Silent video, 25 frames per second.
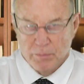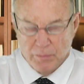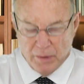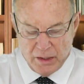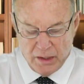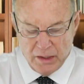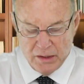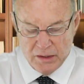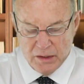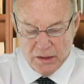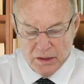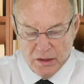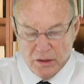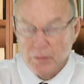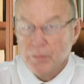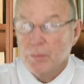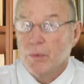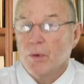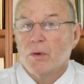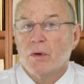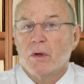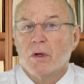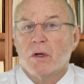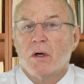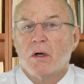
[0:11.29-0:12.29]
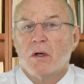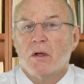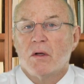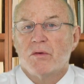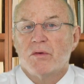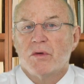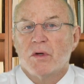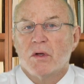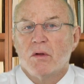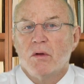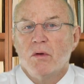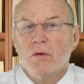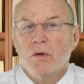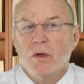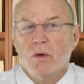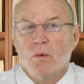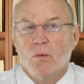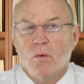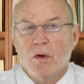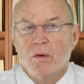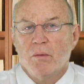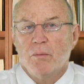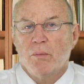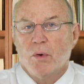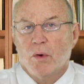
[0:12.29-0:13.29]
My 1800 protocols, including
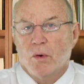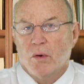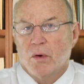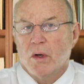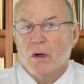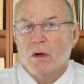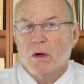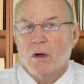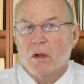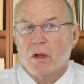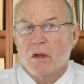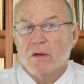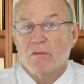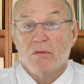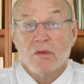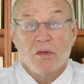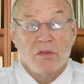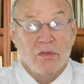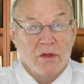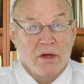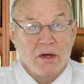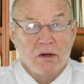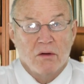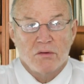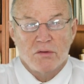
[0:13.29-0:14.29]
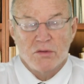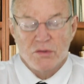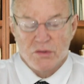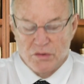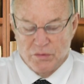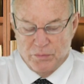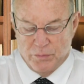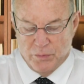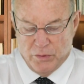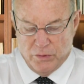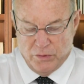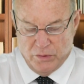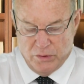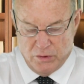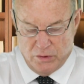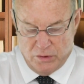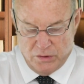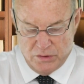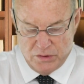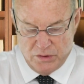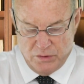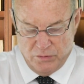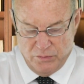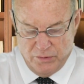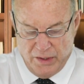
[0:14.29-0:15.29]
one protocol of the thousands of
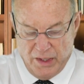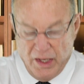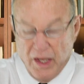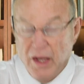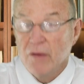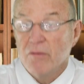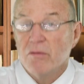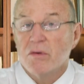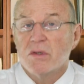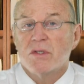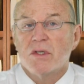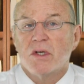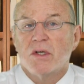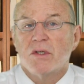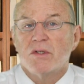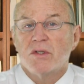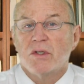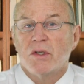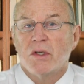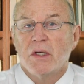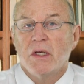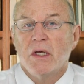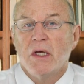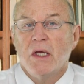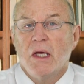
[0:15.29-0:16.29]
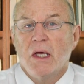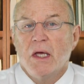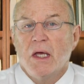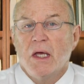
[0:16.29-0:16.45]
protocols that we have, essentially,